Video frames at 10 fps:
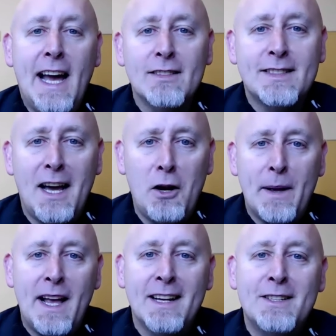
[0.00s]
on the outside are
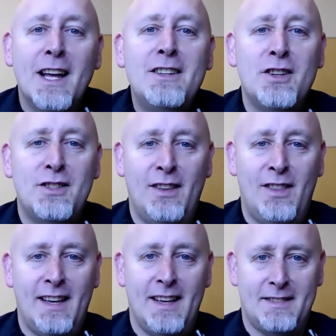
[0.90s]
paying attention to
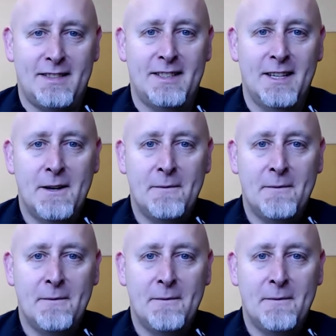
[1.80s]
this.